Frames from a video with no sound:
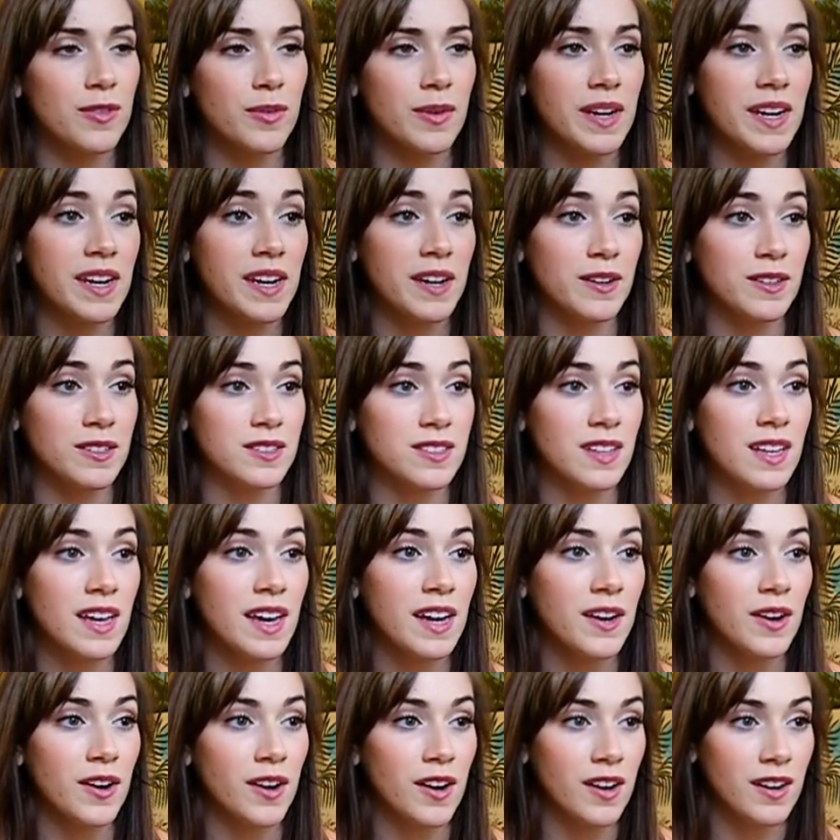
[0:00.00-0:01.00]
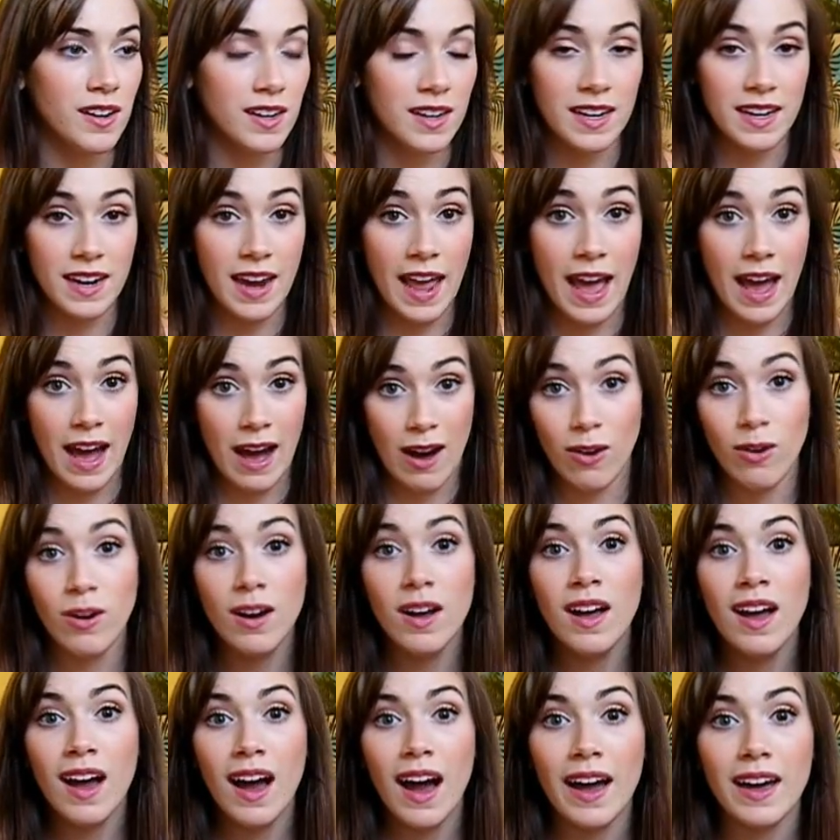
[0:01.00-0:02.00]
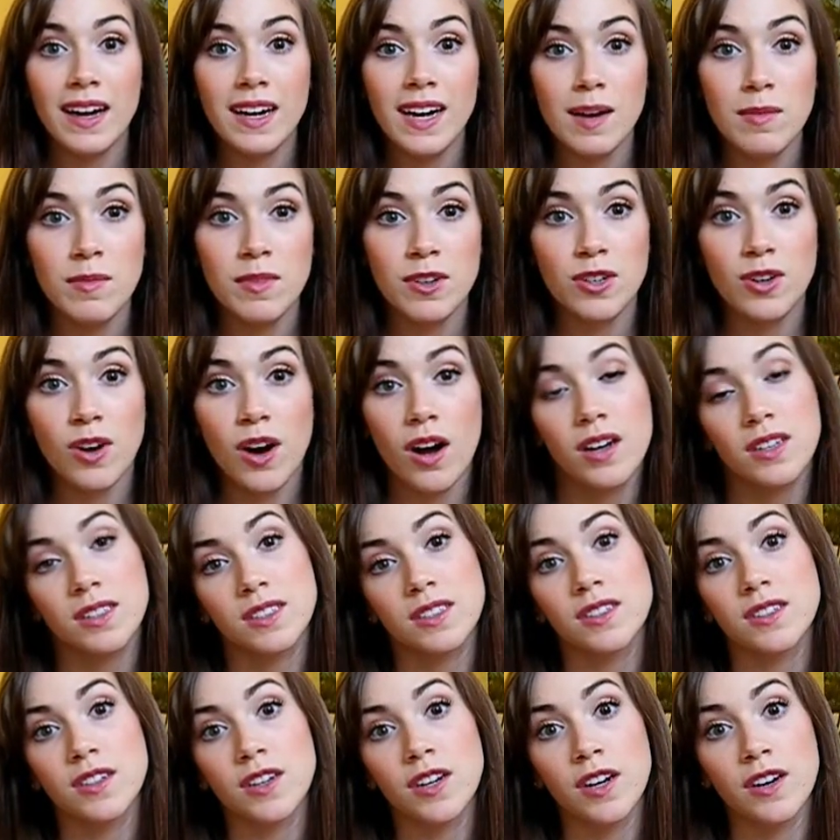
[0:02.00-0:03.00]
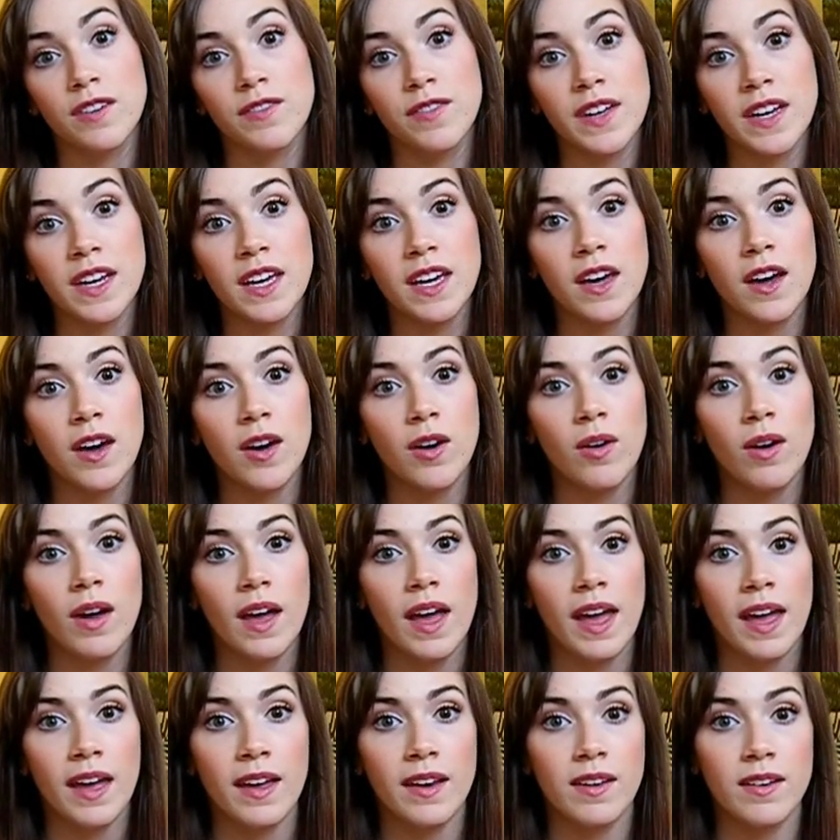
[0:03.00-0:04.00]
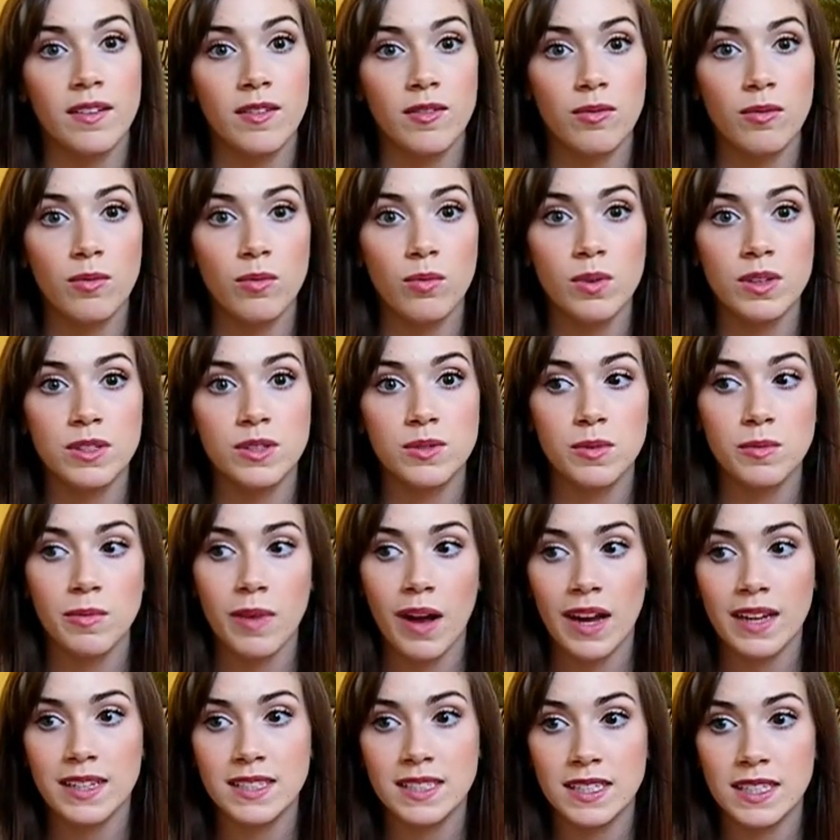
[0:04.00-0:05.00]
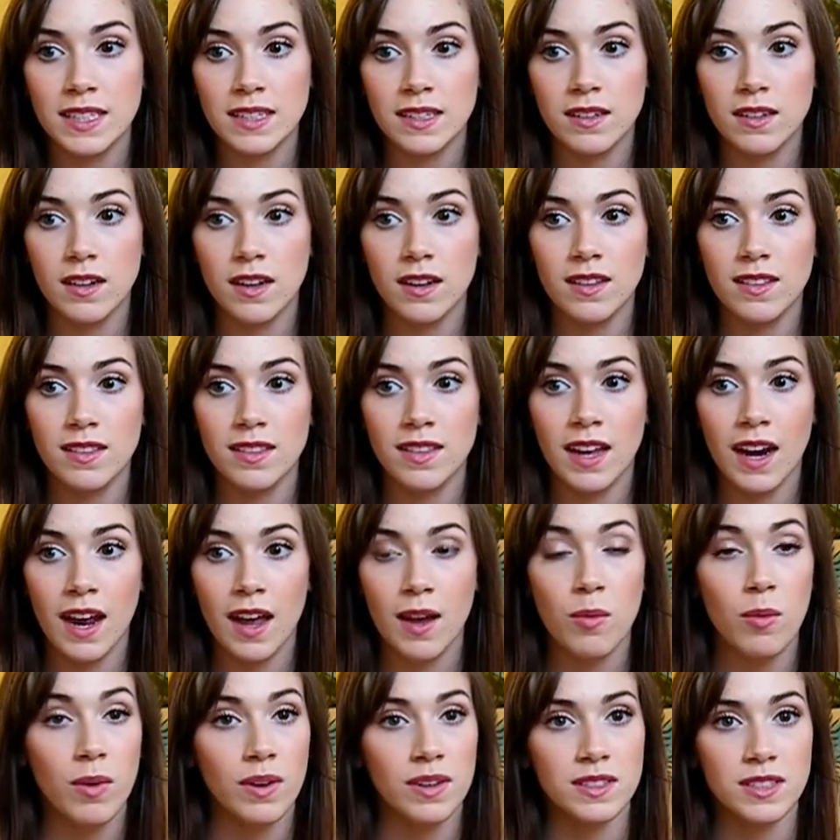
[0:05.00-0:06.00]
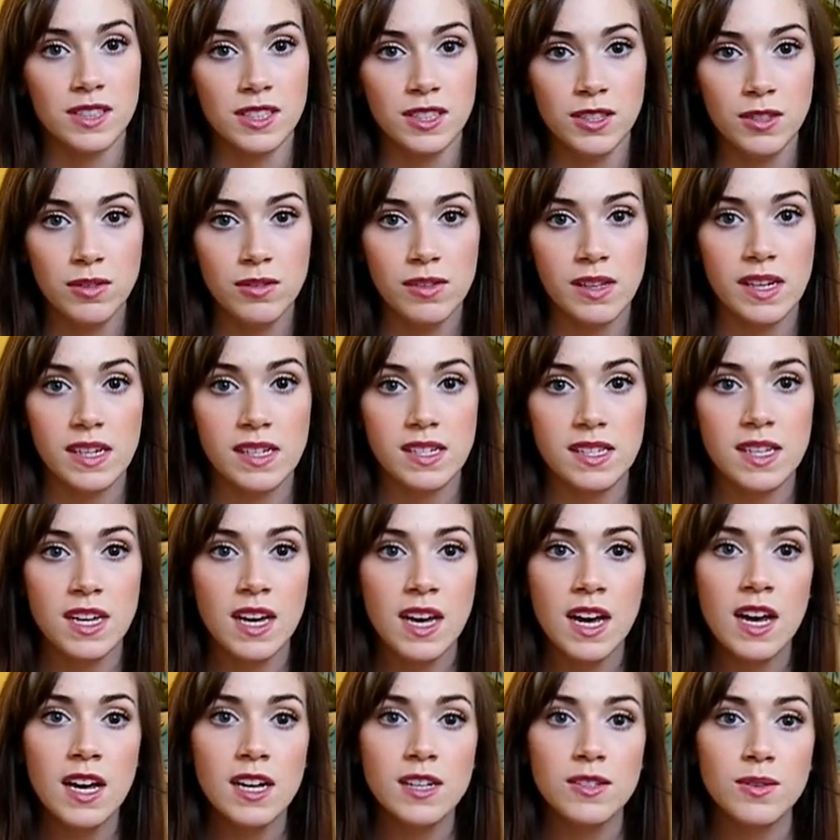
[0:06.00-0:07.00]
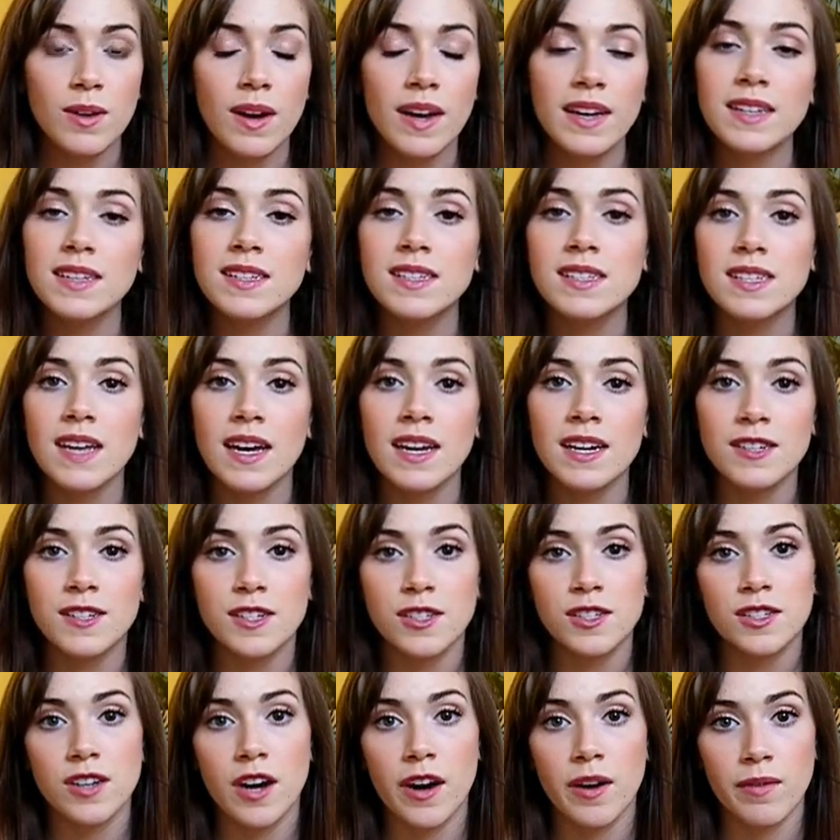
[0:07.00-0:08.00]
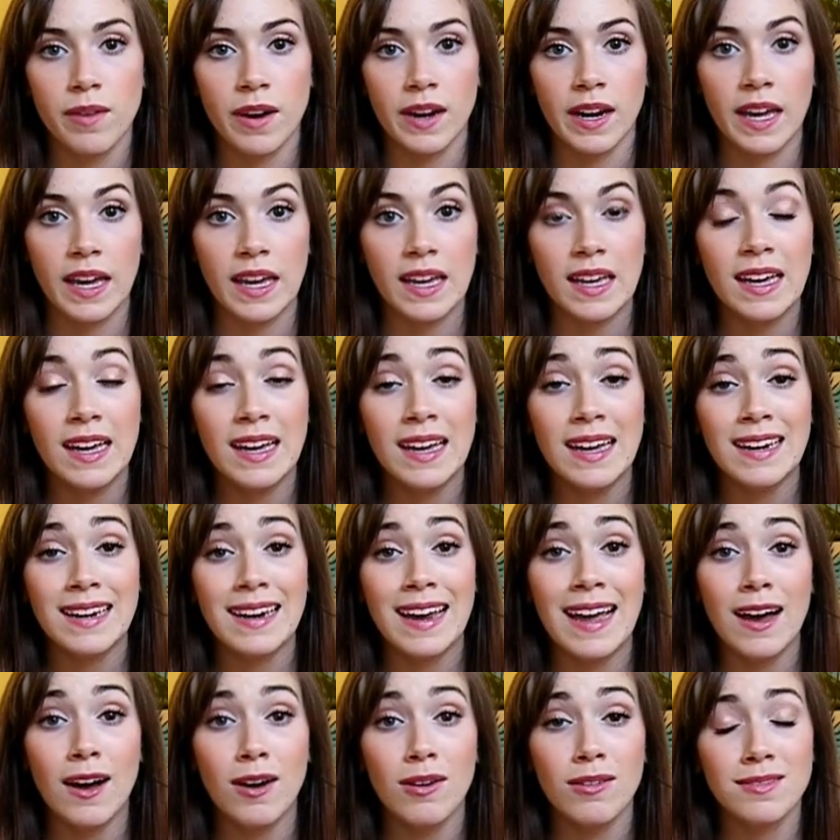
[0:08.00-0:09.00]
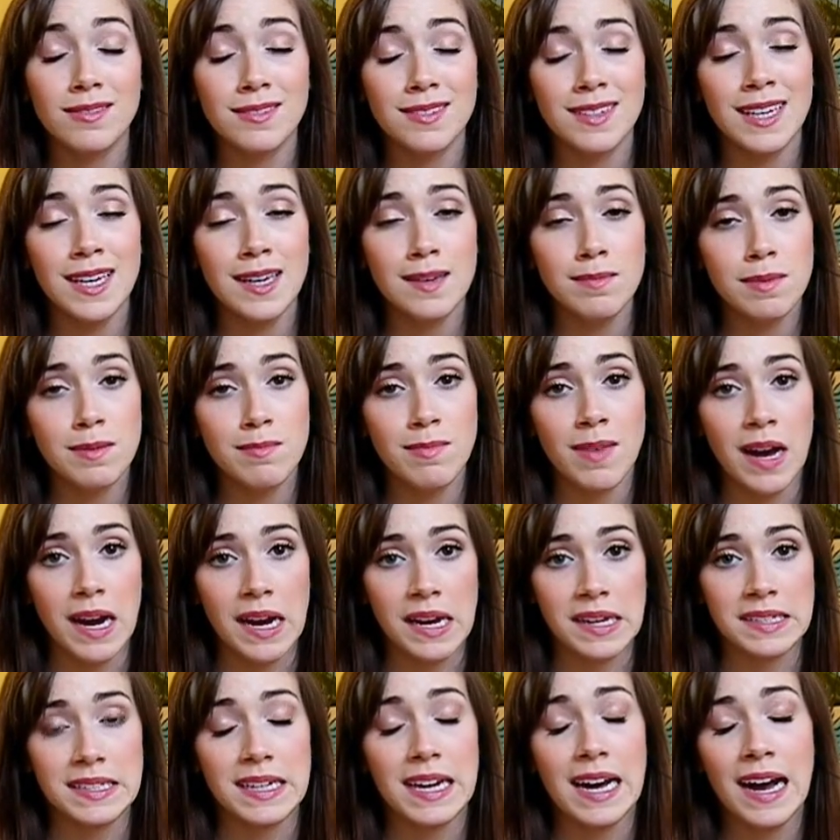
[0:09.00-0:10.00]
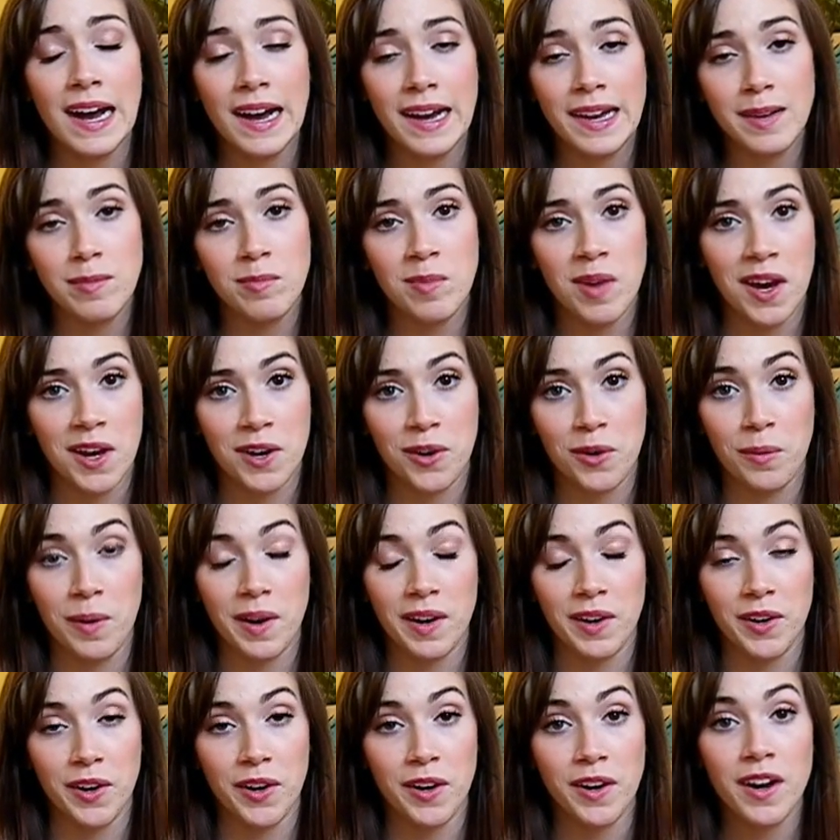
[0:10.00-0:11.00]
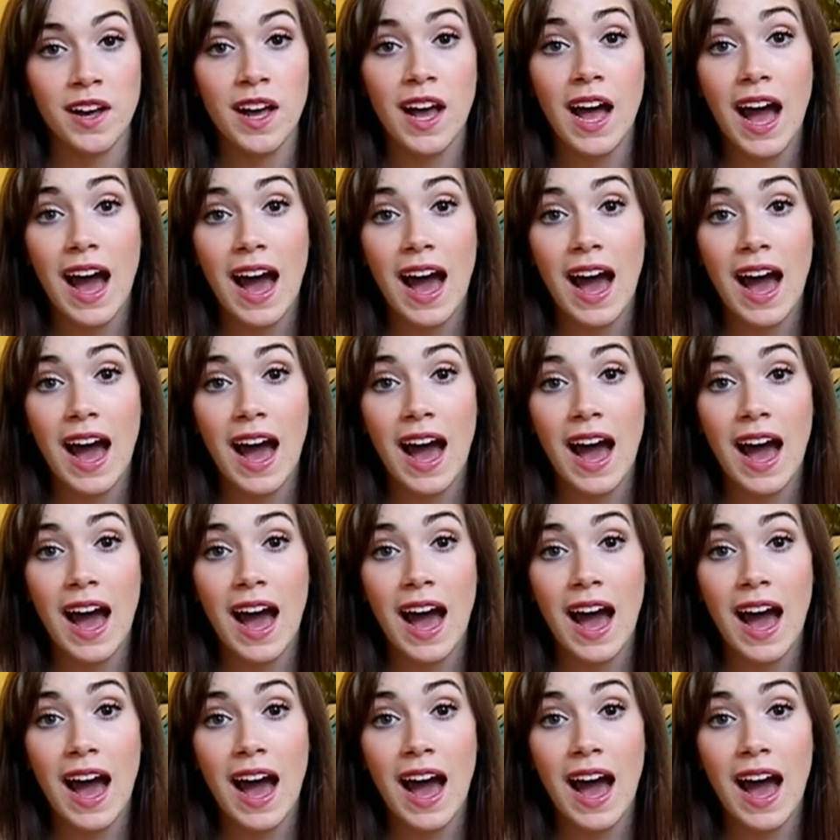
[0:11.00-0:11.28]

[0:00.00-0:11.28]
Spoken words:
3 years later now, I come across her video and was reminded that I wanted to do this. So I decided to start running. Now, keep in mind, I am not a runner.